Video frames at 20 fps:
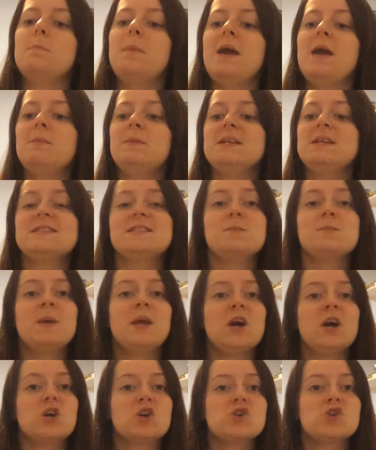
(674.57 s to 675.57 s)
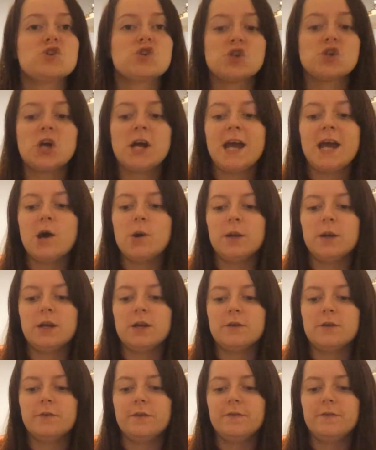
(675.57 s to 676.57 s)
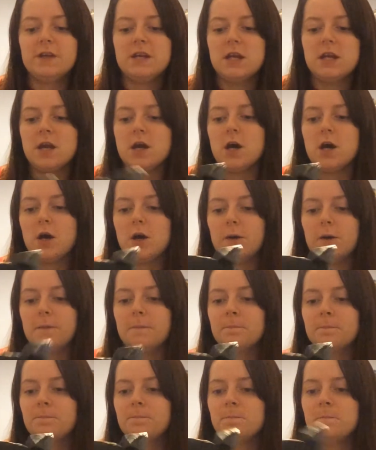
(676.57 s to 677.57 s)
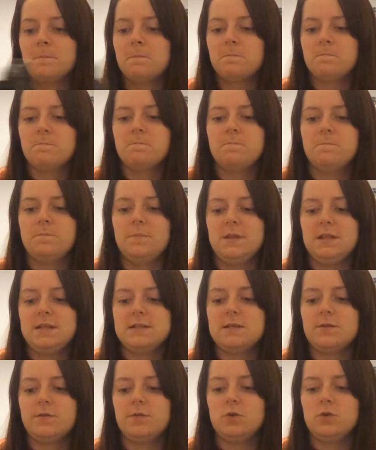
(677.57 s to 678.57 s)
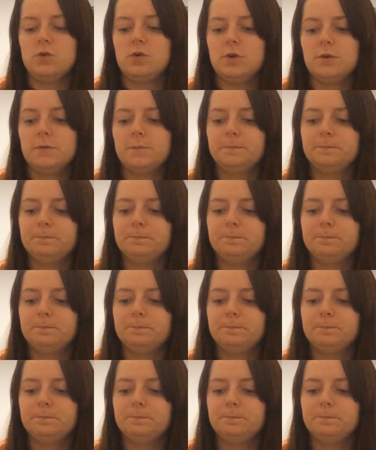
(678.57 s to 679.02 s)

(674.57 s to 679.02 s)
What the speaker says: Maybe it's something I can try out in another video. Let's have a look.